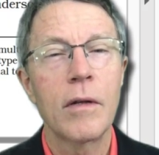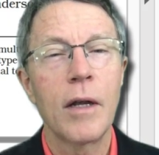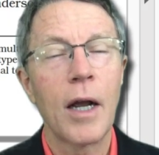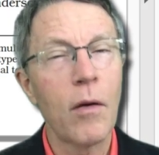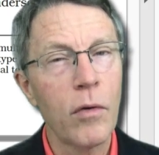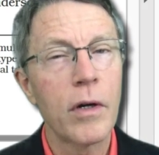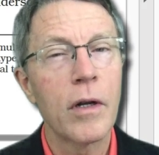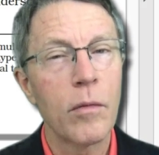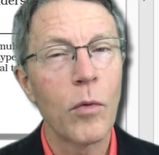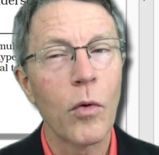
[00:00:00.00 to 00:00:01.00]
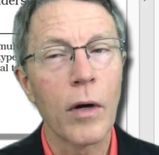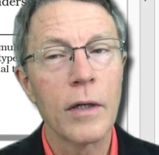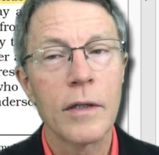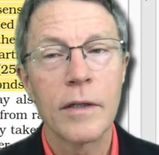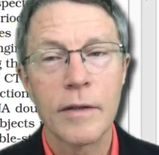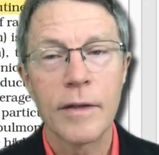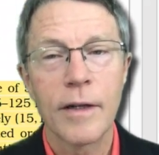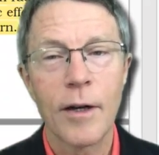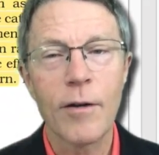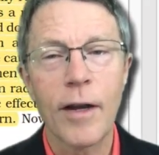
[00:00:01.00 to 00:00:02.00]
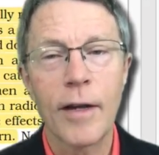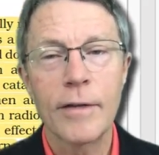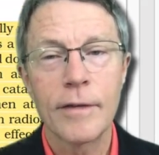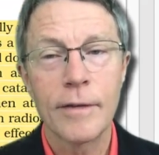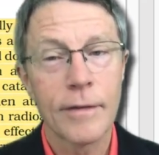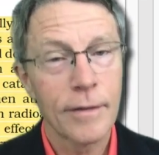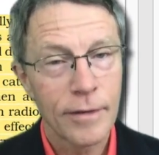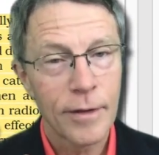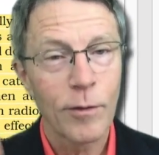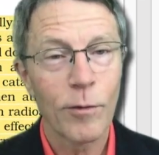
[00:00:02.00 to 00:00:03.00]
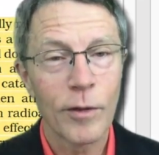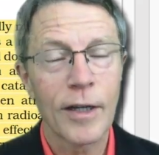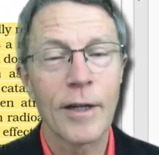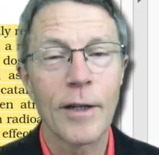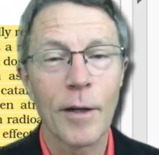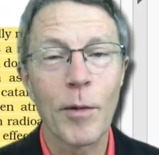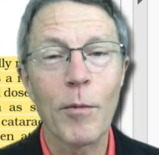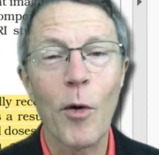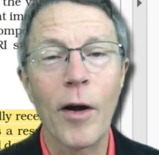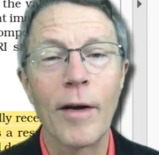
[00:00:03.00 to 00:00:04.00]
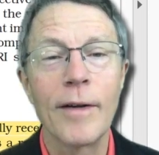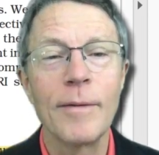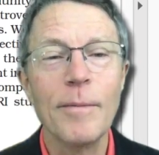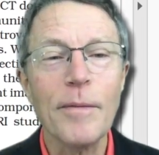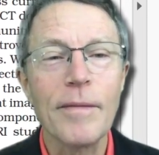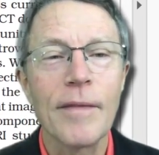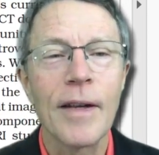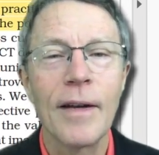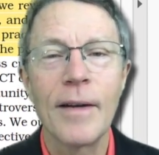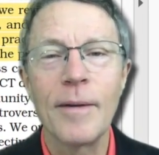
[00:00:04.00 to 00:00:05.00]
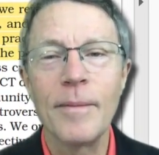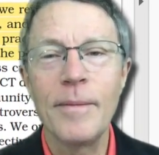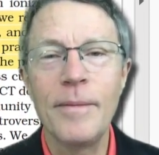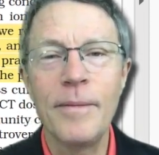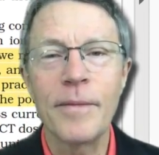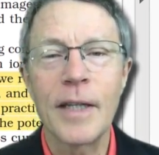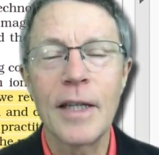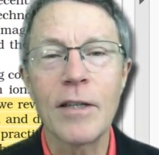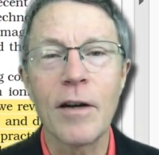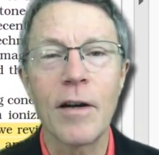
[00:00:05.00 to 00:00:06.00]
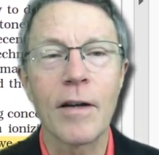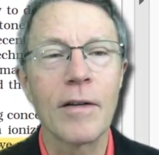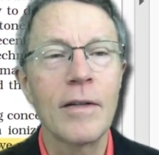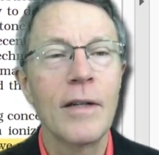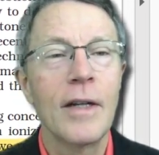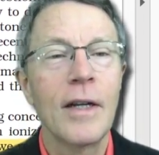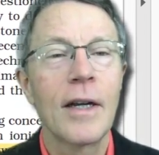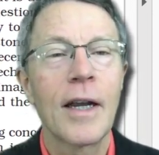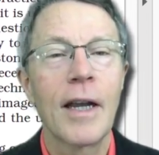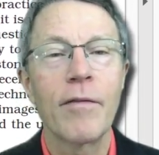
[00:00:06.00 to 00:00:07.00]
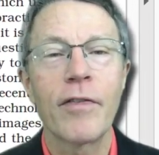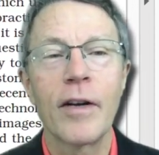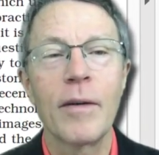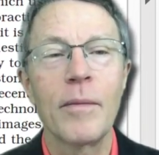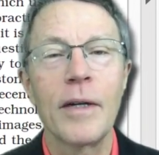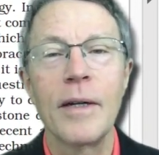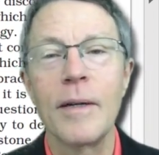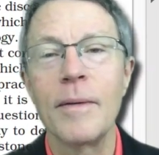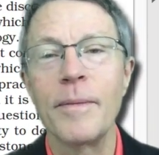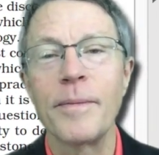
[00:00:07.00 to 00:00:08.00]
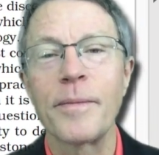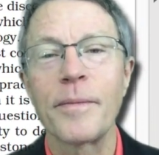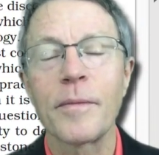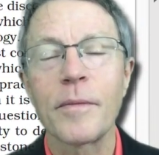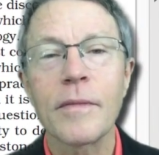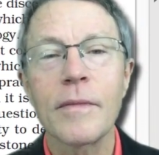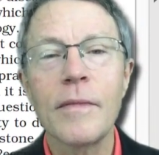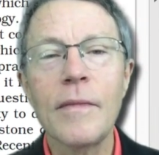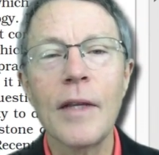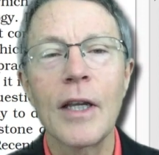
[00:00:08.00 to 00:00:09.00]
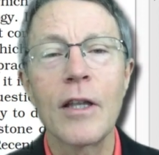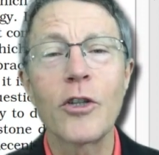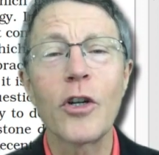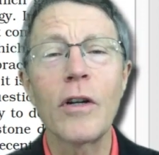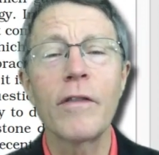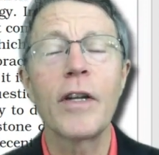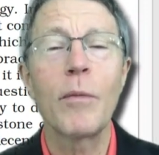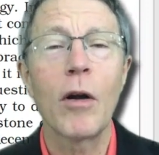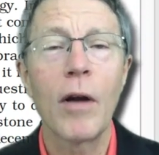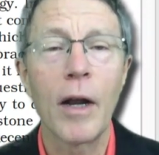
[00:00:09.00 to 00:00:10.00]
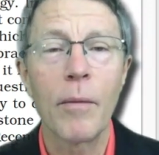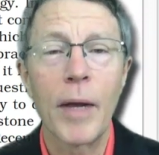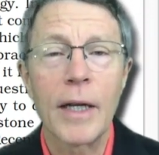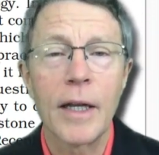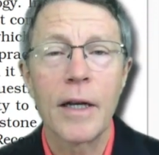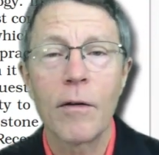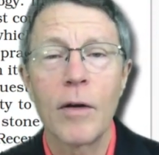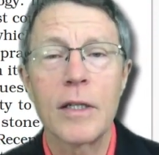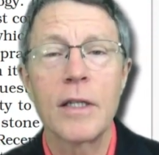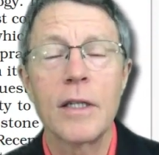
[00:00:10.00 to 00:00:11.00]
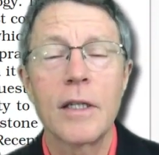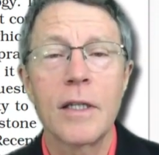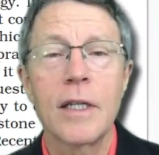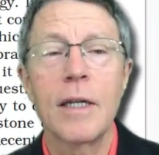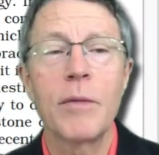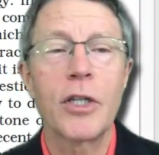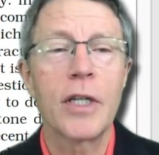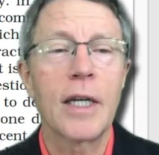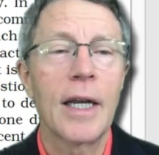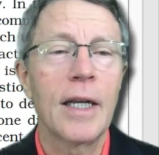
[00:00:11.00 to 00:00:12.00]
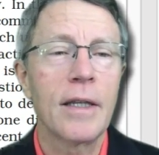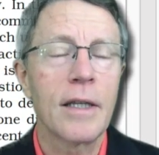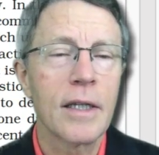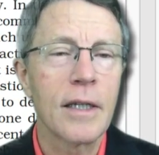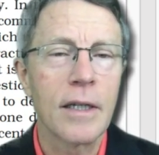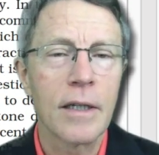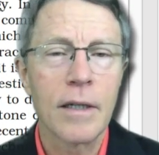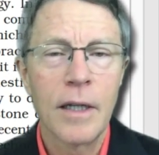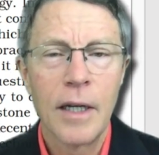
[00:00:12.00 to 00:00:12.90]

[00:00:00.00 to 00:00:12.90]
I want to know more. Okay, we'll tell you a little bit more. Um, this article came from um, the Journal of MRI, Magnetic Resonance Imaging, and the, uh,